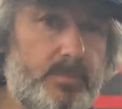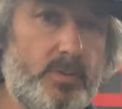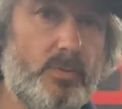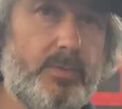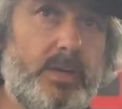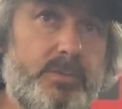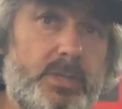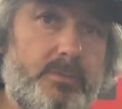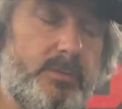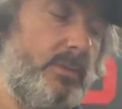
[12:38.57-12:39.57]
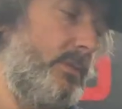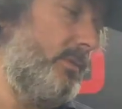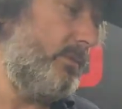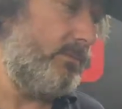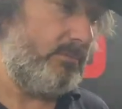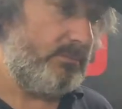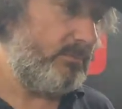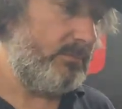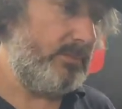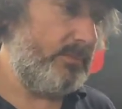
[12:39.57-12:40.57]
pull all the valves out,
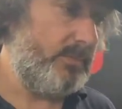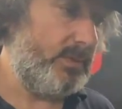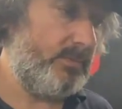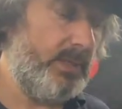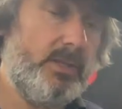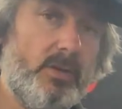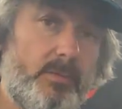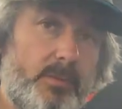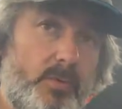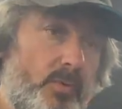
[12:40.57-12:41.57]
you know, decarbon them